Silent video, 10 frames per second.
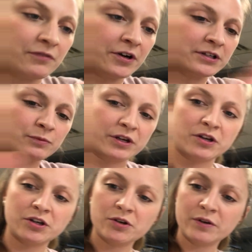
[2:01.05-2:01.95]
first, what you
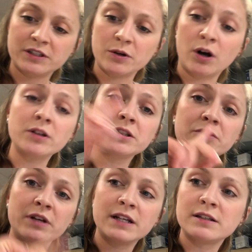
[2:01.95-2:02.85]
do is you also
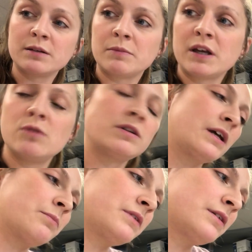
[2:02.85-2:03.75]
need some
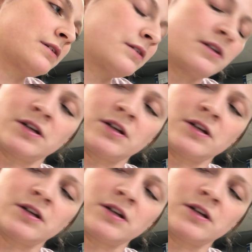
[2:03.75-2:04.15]
Q-tips.